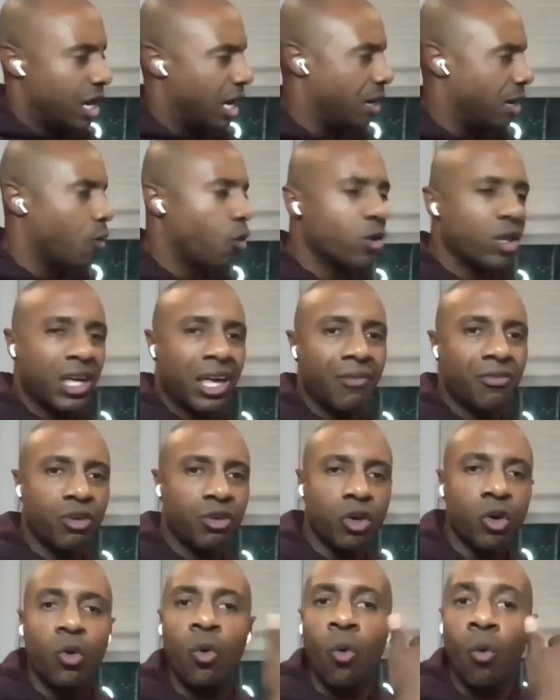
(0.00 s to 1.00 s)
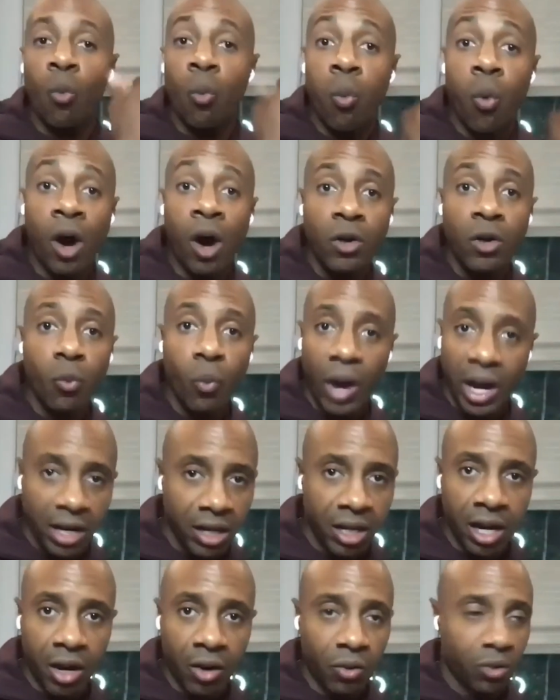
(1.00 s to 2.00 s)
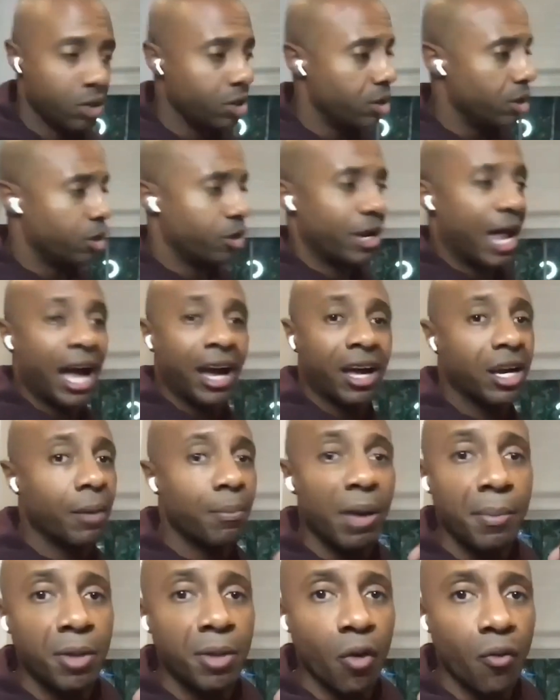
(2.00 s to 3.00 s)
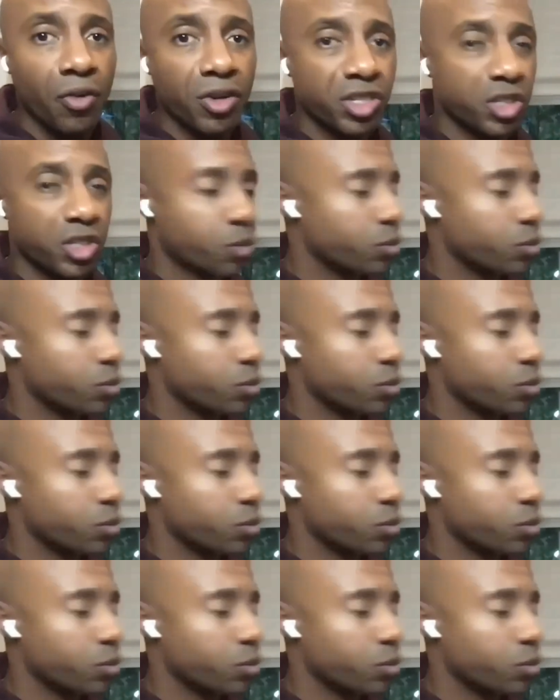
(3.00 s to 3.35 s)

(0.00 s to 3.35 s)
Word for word: and I'm only giving you one way to go. You're not going to beat me over the